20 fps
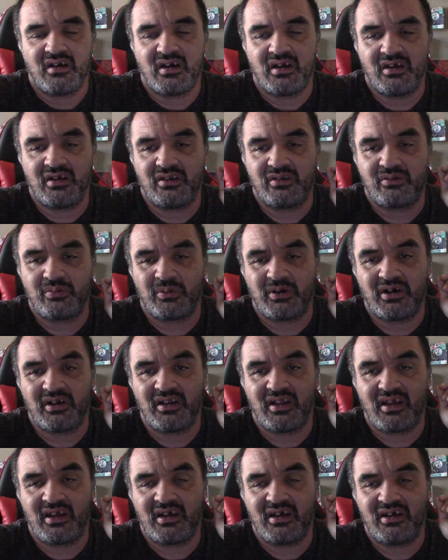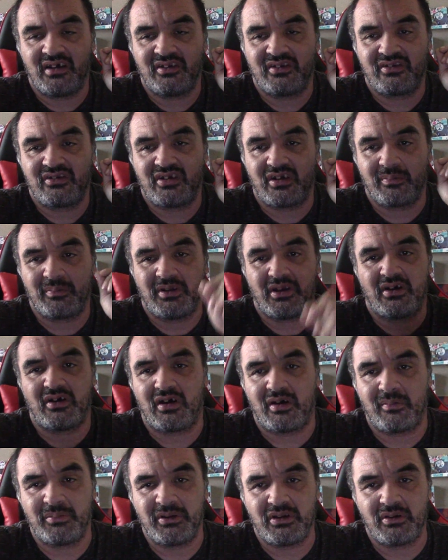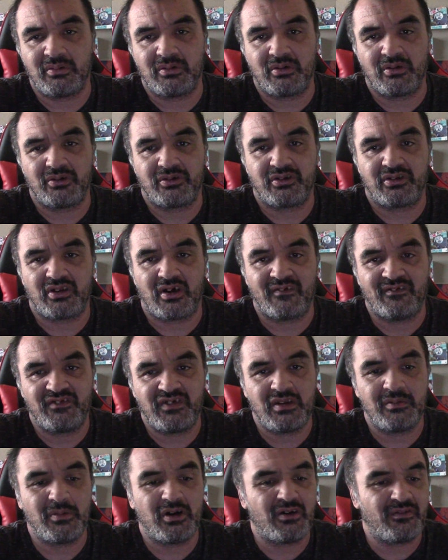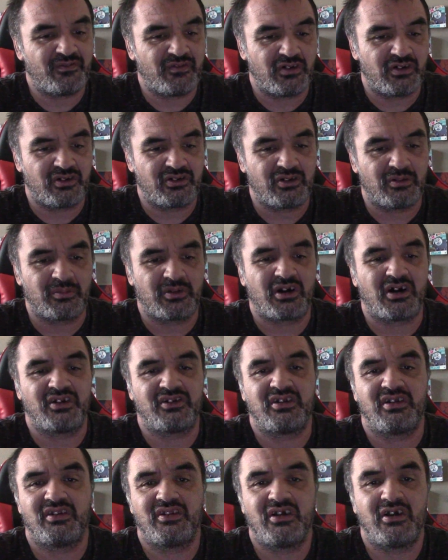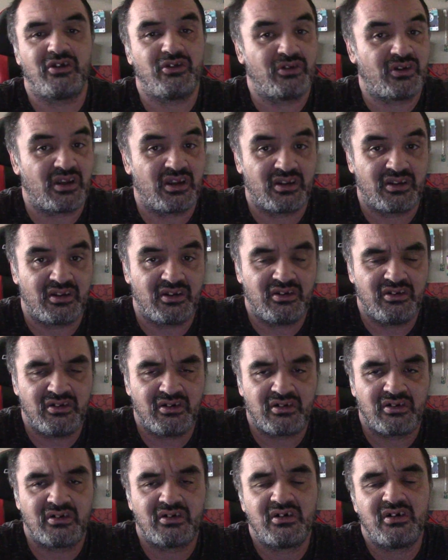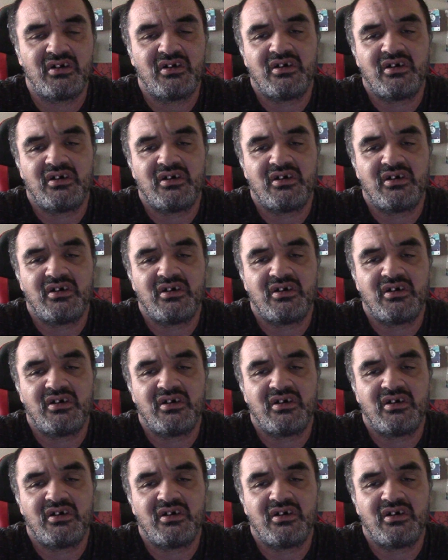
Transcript: As well as check me out on BW Rosas on Vimeo for some content there you can't get here.